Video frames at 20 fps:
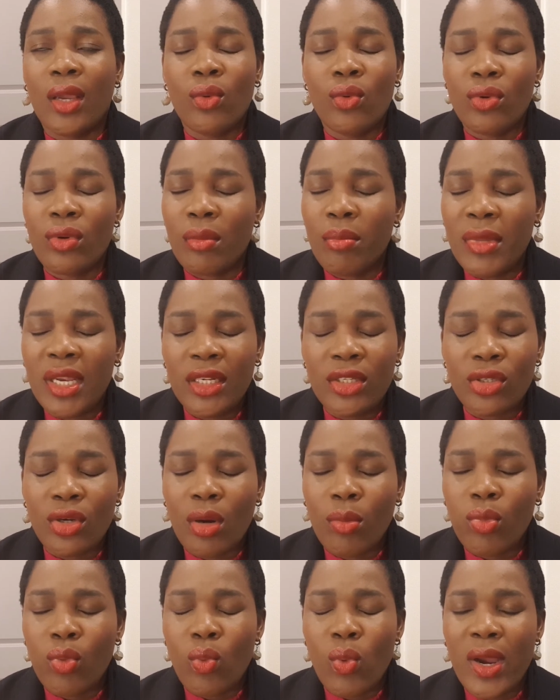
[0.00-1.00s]
would meet
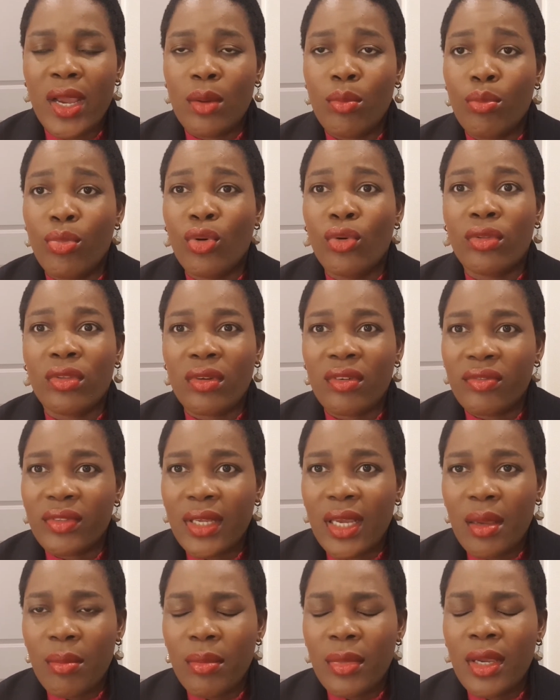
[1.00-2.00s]
up when both of
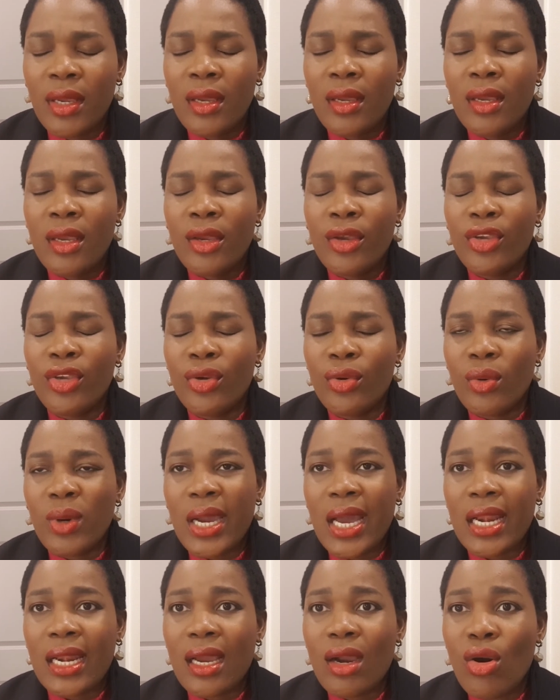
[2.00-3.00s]
them,
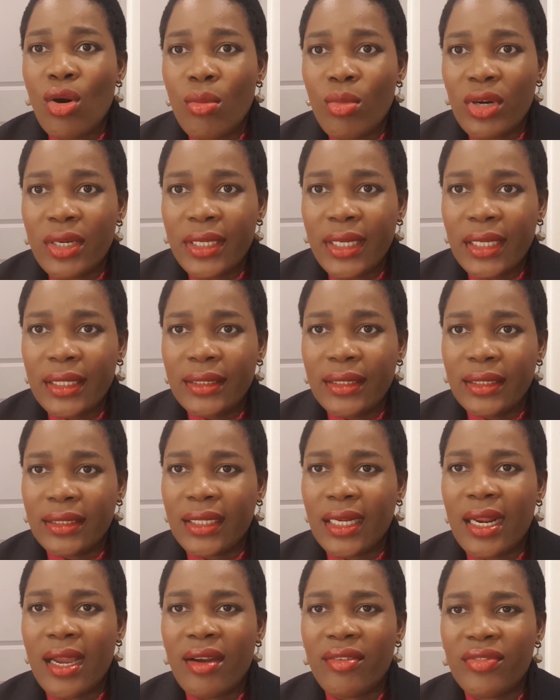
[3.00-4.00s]
can accommodate it
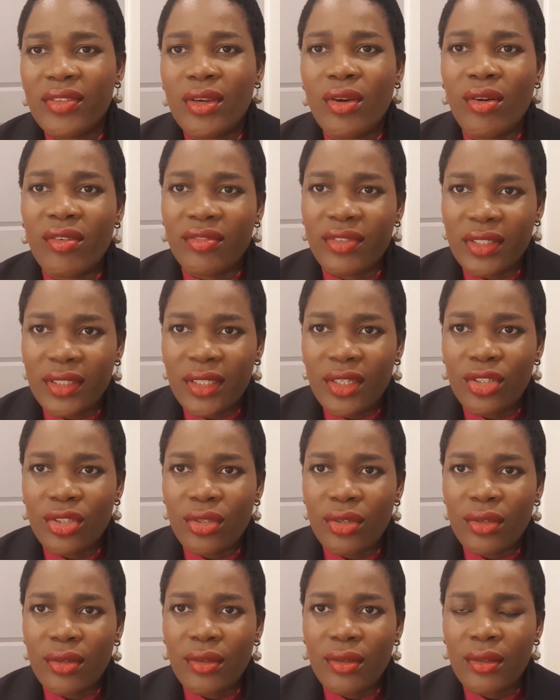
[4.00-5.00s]
and have the
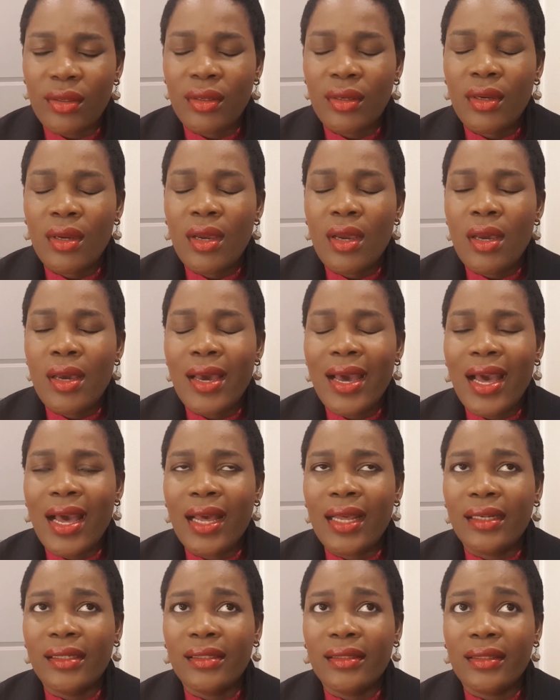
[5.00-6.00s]
conversation.
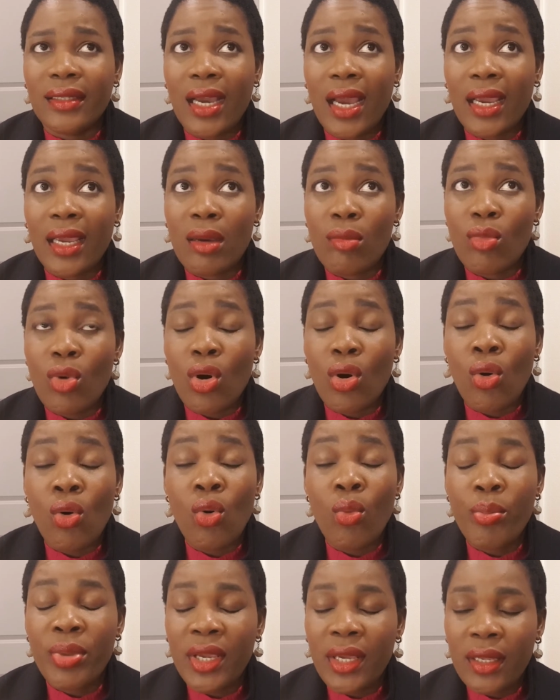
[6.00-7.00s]
And I am
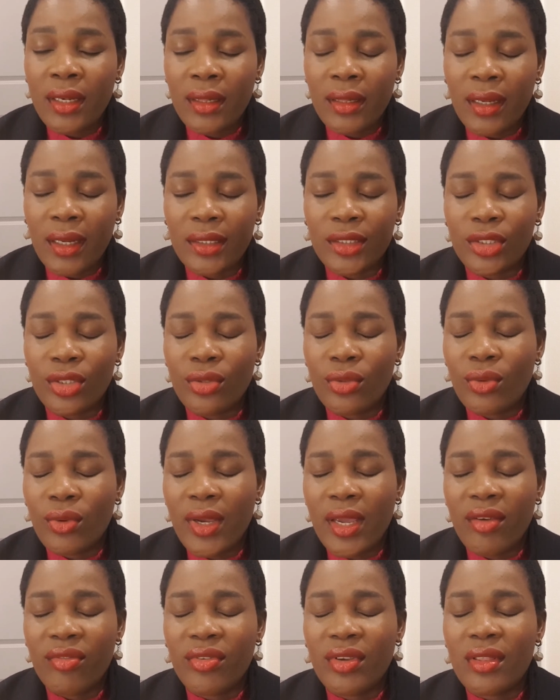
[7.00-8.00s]
hoping that,
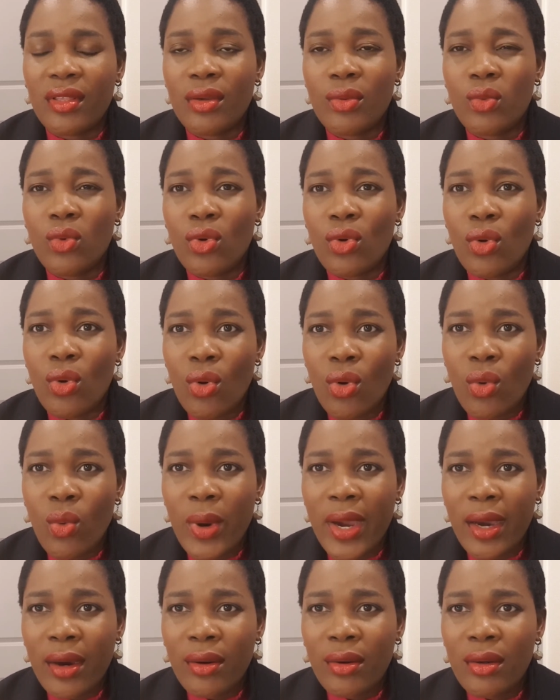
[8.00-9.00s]
everything will go
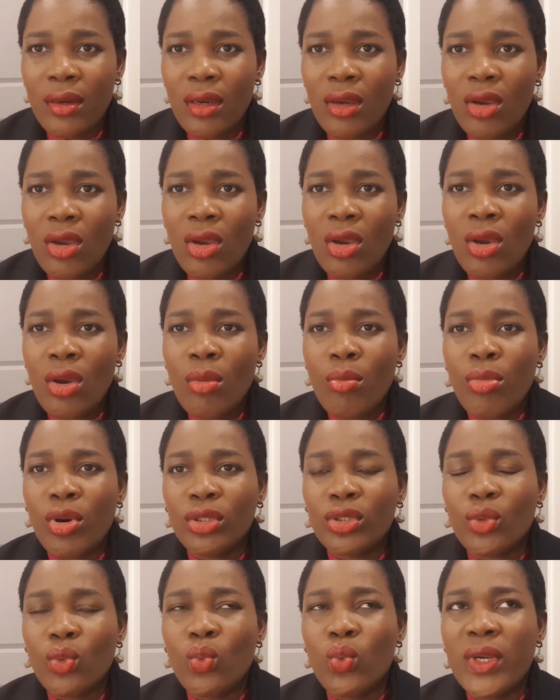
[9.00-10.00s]
well,
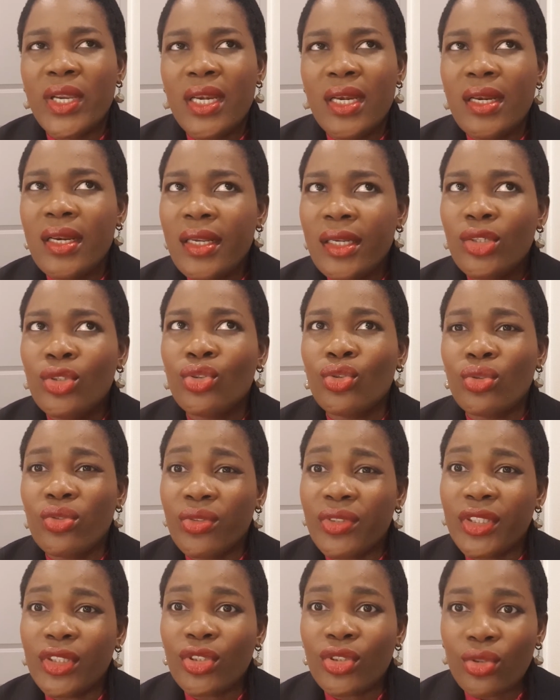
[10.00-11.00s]
but we need to
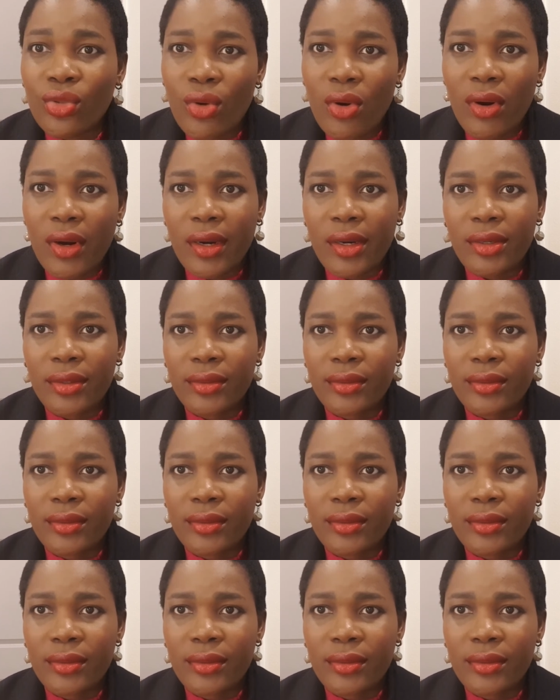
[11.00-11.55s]
restore.